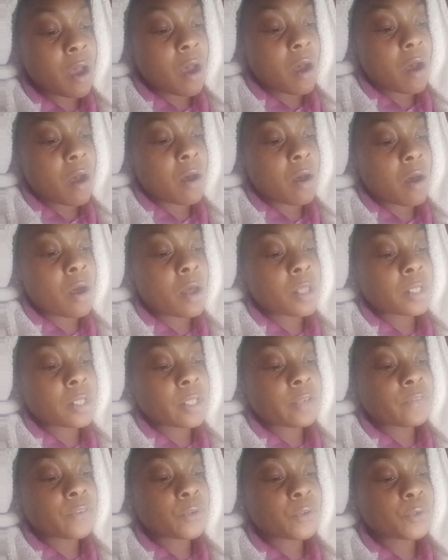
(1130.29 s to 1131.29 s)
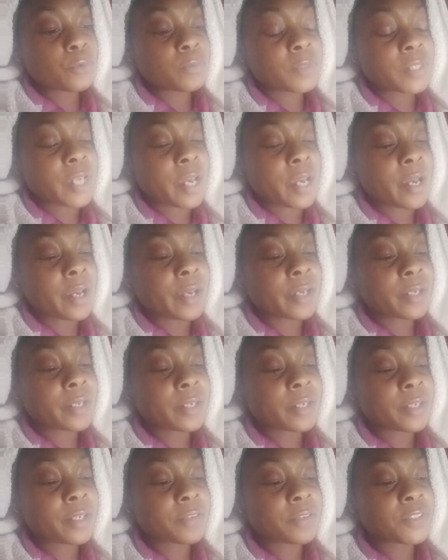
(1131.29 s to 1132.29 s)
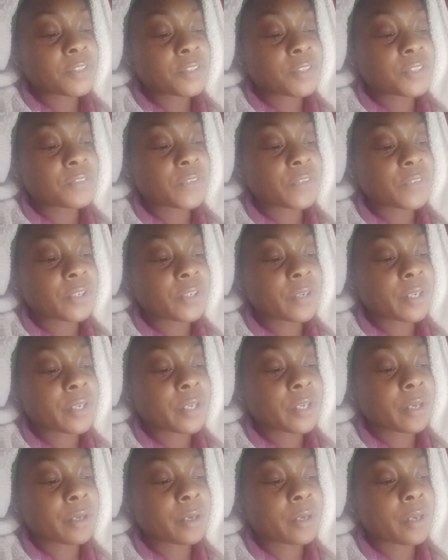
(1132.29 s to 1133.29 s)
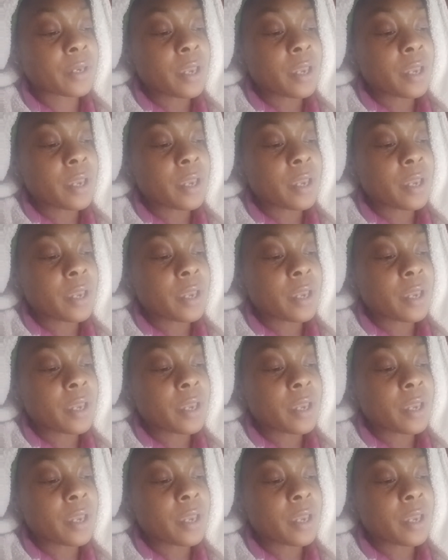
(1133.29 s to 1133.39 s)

all of whom died of dysphoria